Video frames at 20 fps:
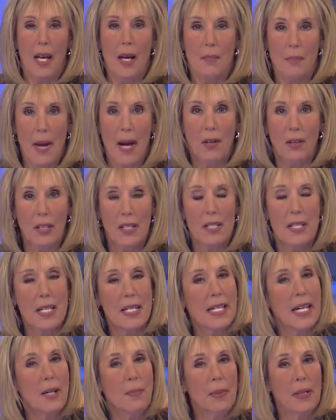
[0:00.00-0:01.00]
Maryland
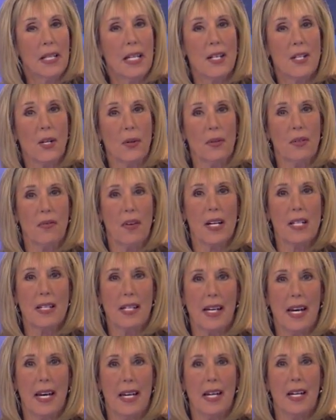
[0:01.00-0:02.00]
State Police are
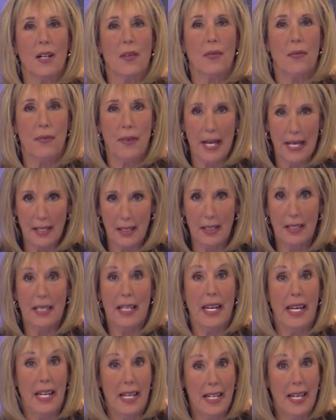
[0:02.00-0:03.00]
investigating a fatal
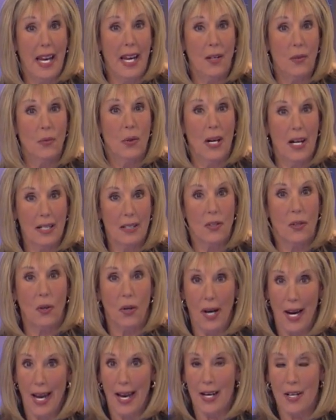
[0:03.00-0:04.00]
hit and run
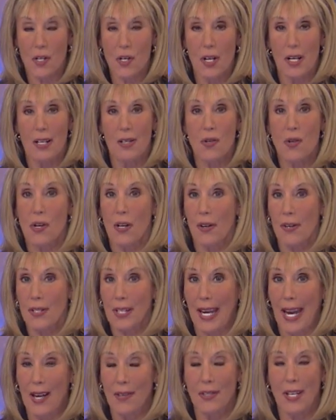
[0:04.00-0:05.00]
crash in Charles
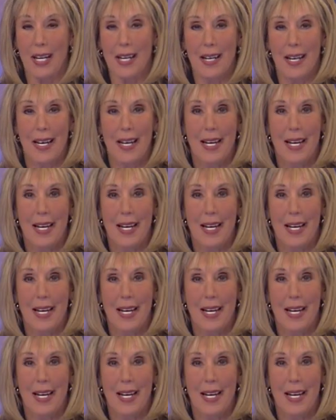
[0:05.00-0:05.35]
County.